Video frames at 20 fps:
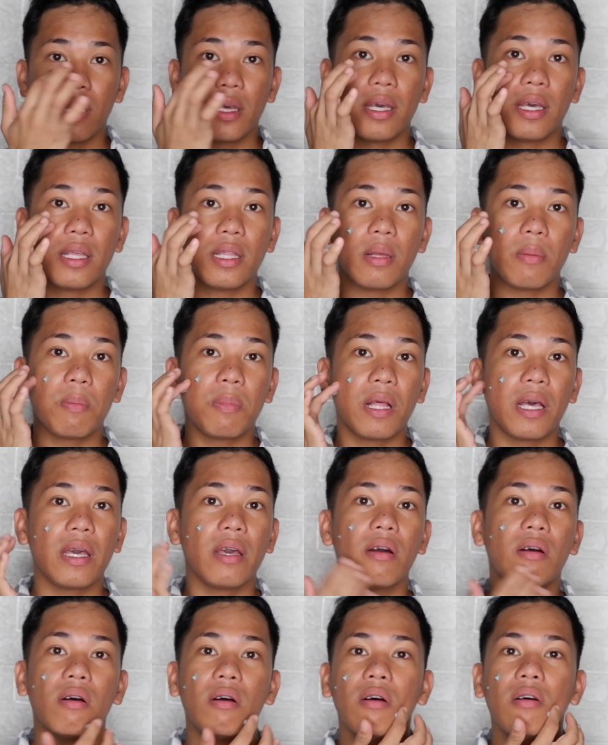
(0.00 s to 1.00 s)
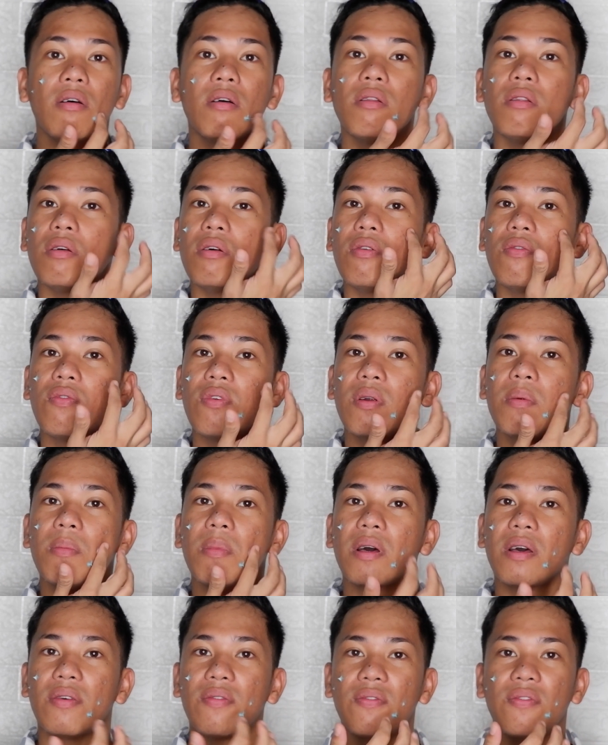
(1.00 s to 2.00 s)
and apply all over
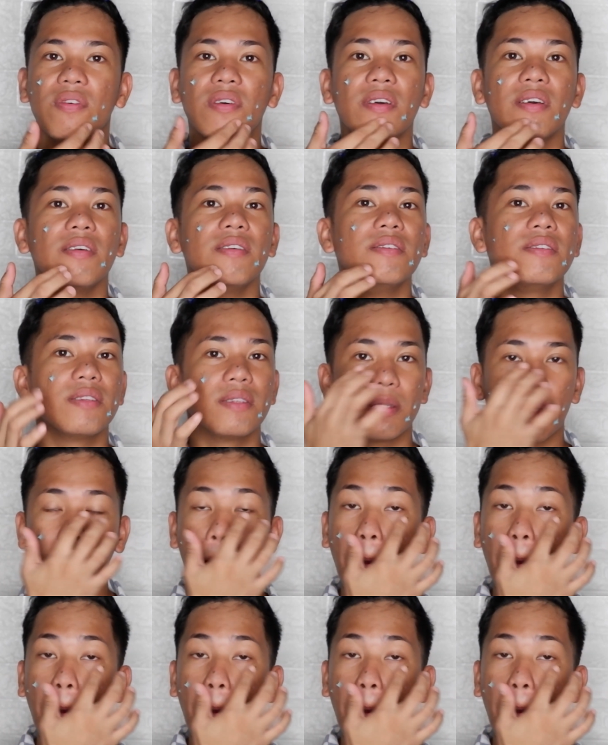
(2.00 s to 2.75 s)
my face.